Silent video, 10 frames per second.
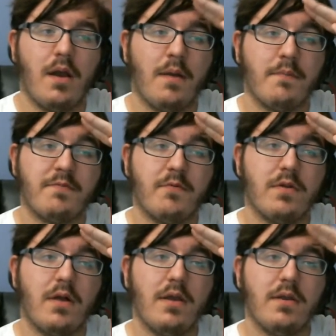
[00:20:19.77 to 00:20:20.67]
I'm
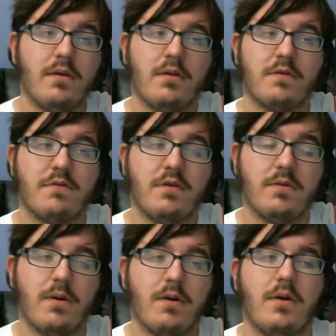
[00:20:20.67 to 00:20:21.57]
Spookleye, and I'll see
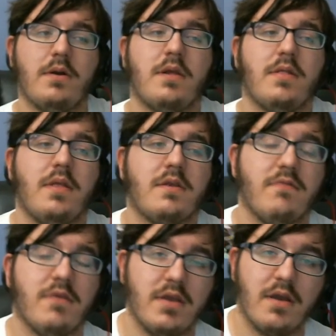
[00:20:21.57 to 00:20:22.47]
you all in the next
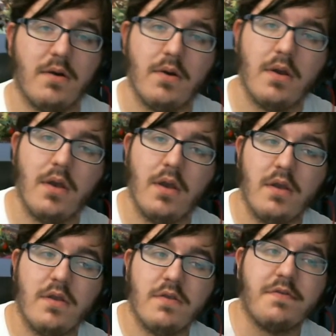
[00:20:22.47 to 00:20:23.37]
video.
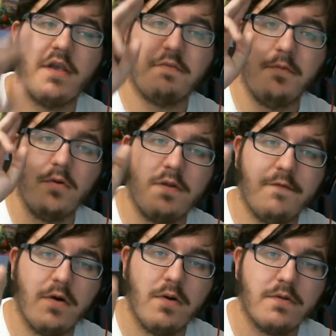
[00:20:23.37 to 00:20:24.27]
Stay spooky,
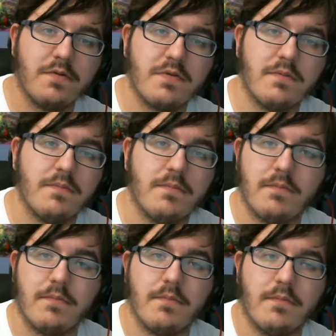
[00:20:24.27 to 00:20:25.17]
folks.
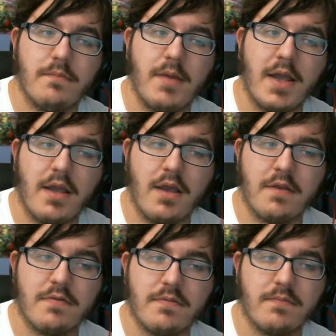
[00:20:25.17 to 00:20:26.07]
Bye, guys.